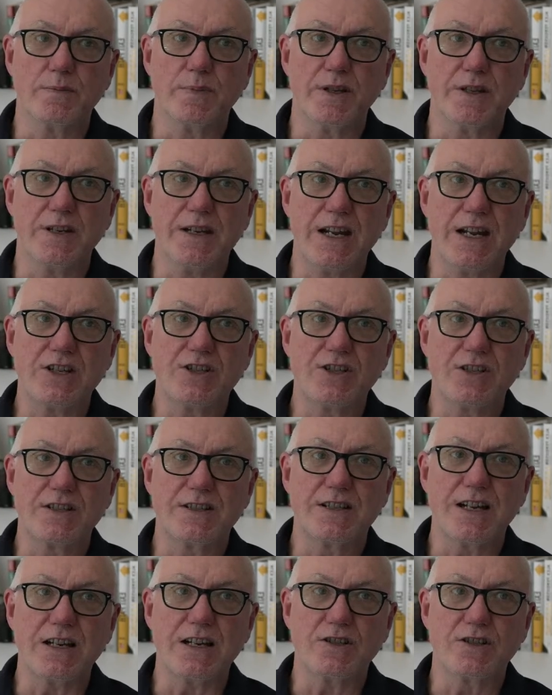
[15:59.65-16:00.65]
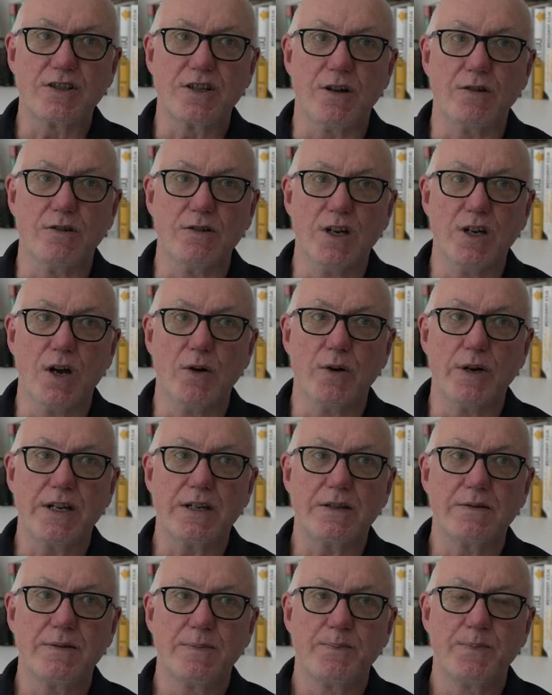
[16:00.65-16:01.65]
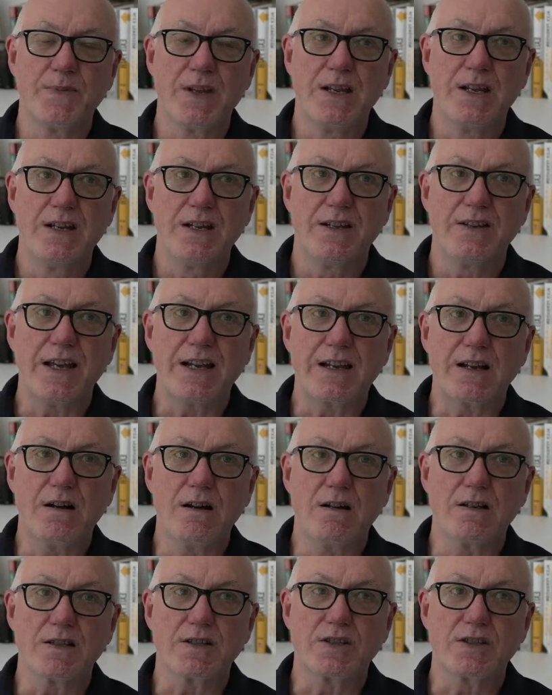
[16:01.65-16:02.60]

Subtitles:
but the nation states don't know it. They can't